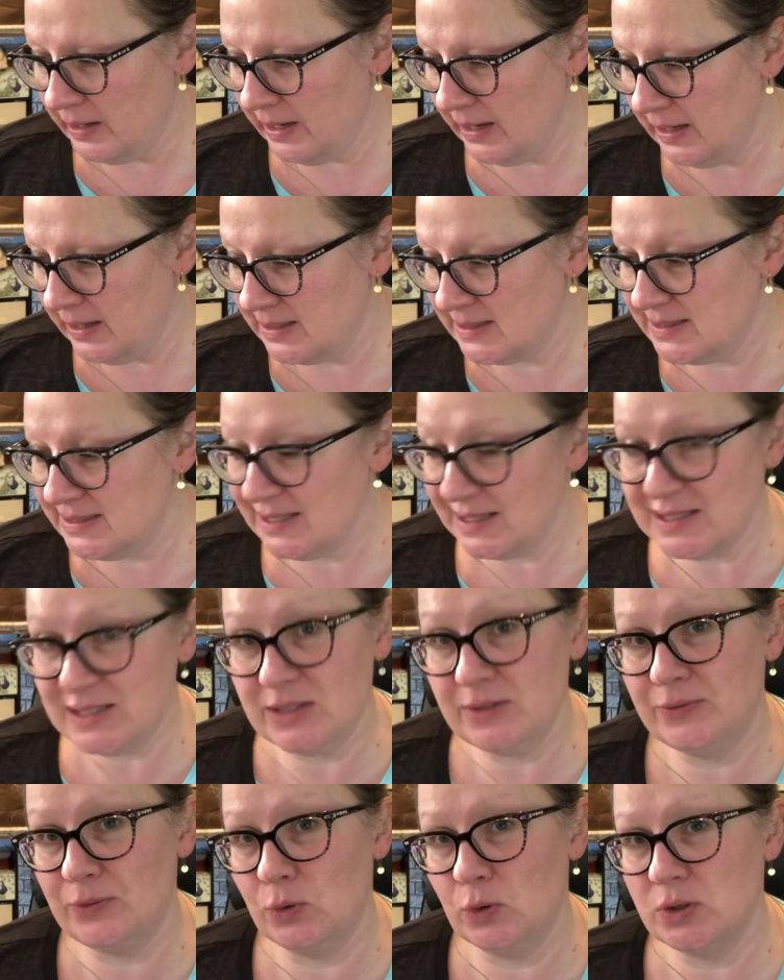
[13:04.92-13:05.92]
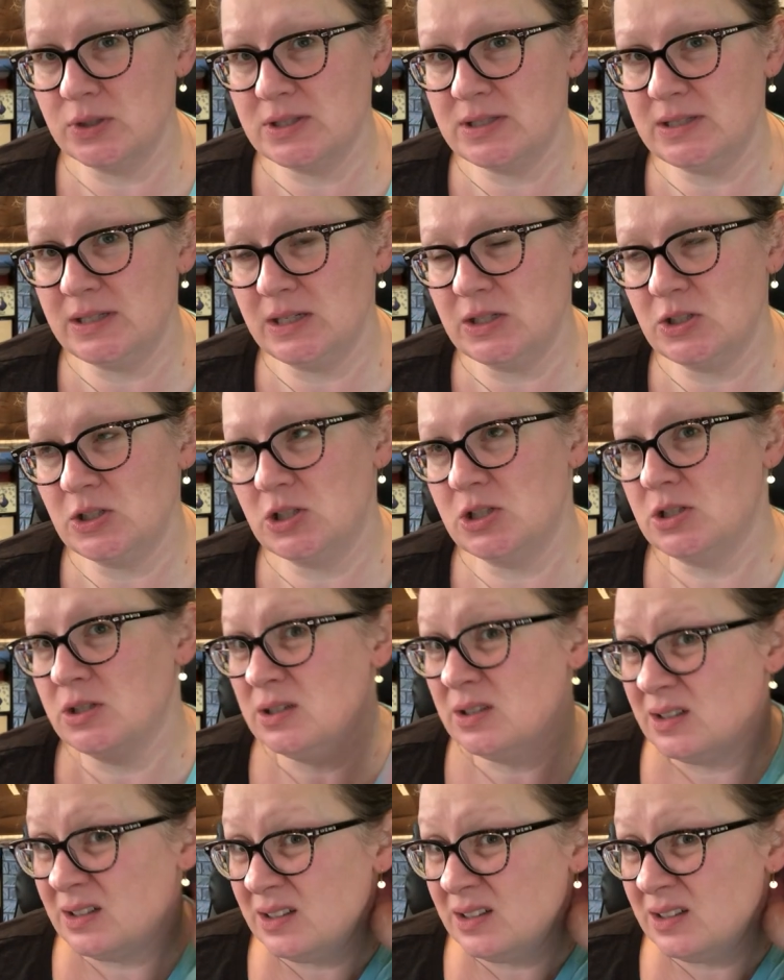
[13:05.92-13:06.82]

a 64 stitch